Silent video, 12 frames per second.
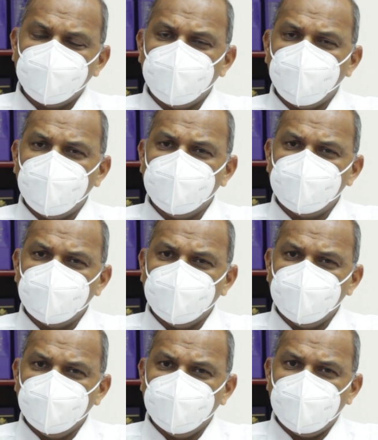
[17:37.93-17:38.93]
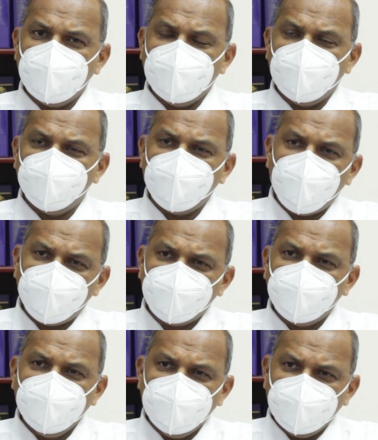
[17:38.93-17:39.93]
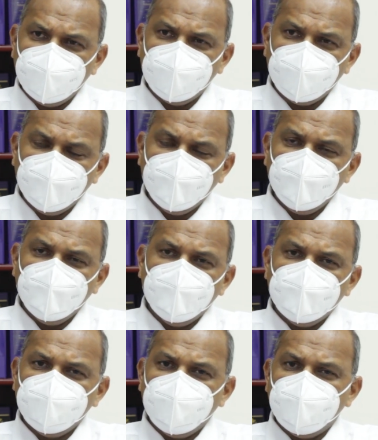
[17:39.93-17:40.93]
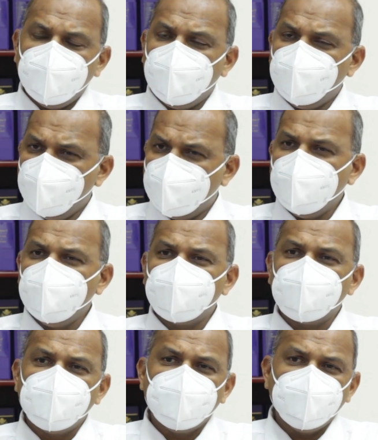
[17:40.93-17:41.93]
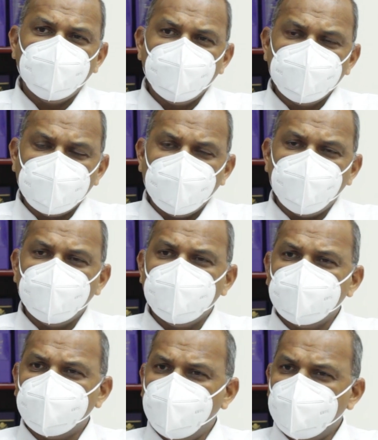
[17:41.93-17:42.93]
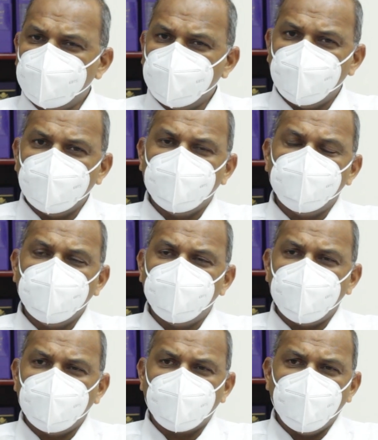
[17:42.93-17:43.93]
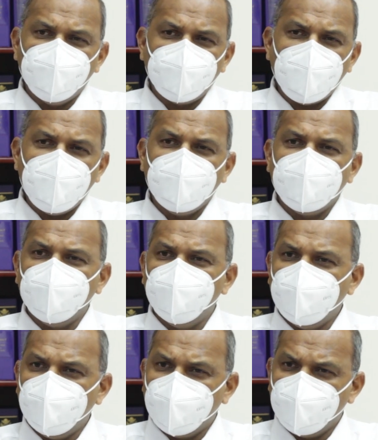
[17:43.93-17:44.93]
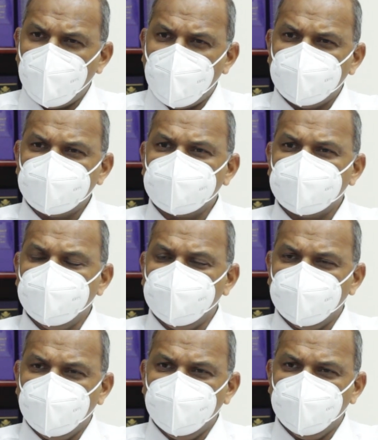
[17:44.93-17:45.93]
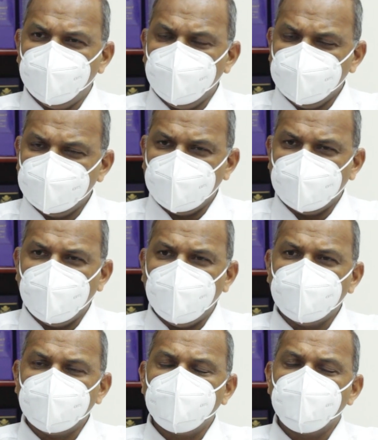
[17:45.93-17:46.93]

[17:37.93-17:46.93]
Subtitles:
We want to up the education in those areas, make sure that people are complying and wearing masks and things like that.